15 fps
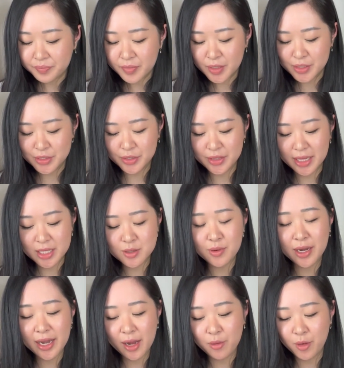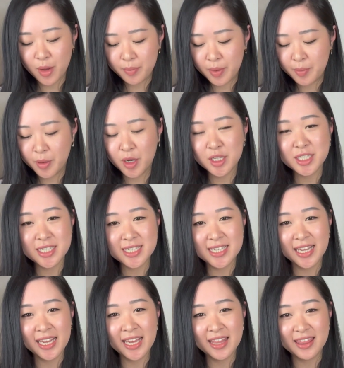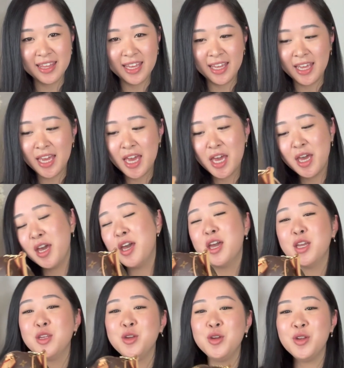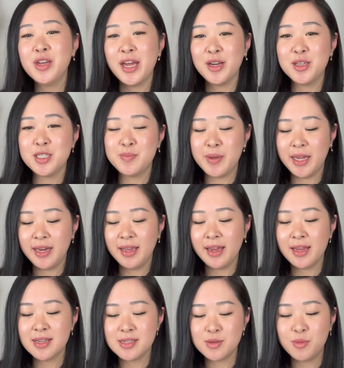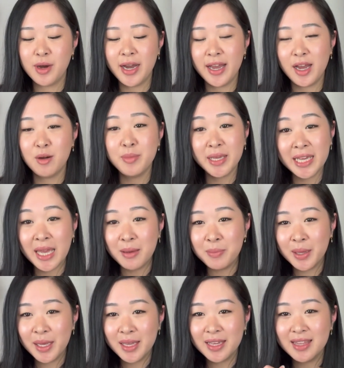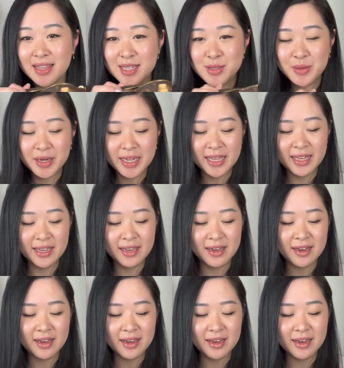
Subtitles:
So that's why I won't be purchasing the new Nano Speedy, and why I'll be keeping this one here.